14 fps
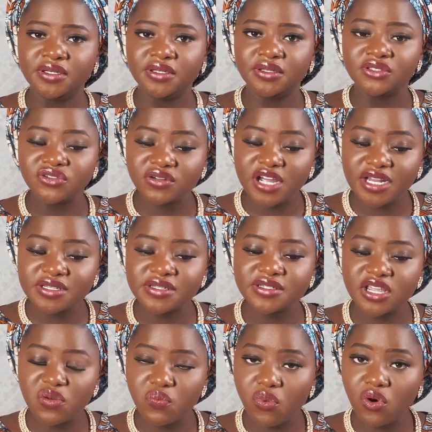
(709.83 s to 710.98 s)
So that is the
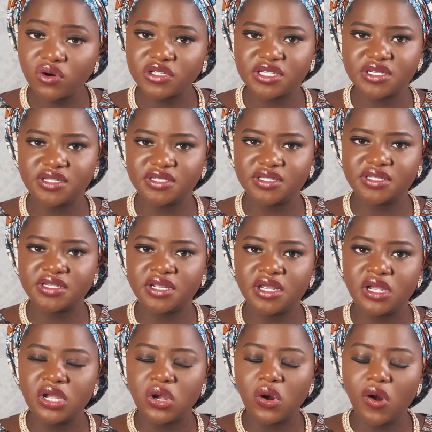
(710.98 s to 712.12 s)
importance
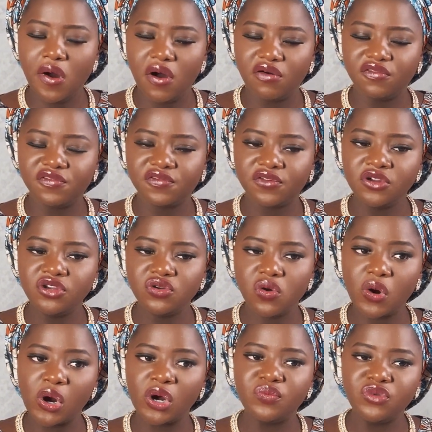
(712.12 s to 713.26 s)
of,
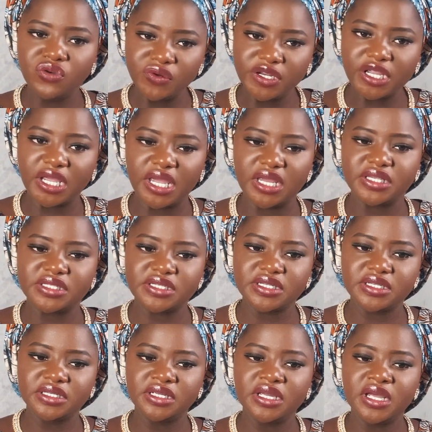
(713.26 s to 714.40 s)

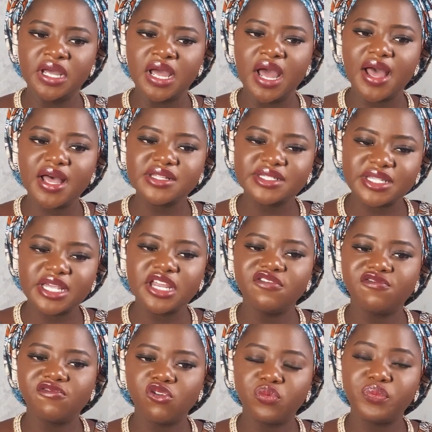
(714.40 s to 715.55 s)
communicating, asking
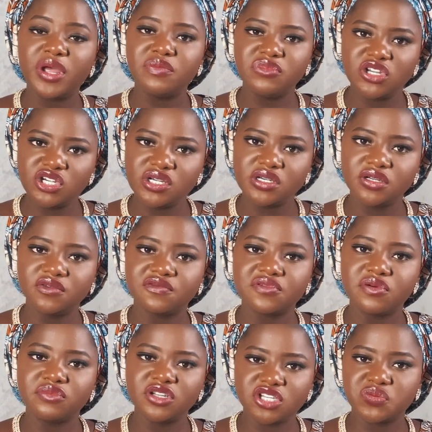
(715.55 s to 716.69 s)
for permission from
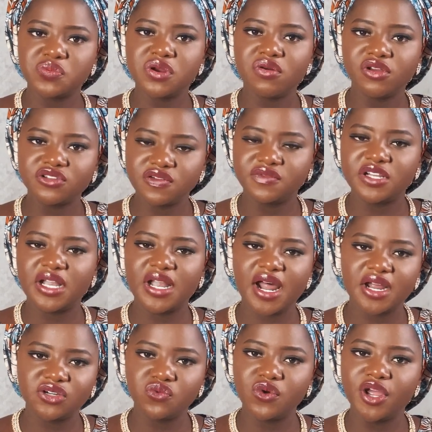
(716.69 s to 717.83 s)
the spirit of the
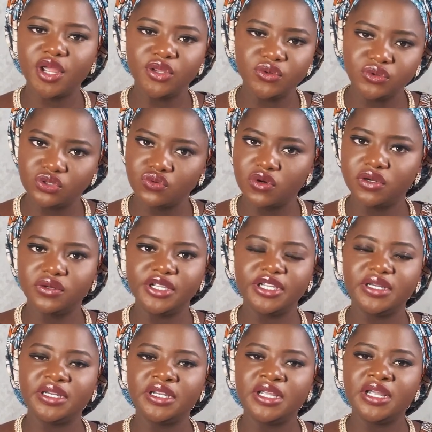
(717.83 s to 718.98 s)
land where you dwell in.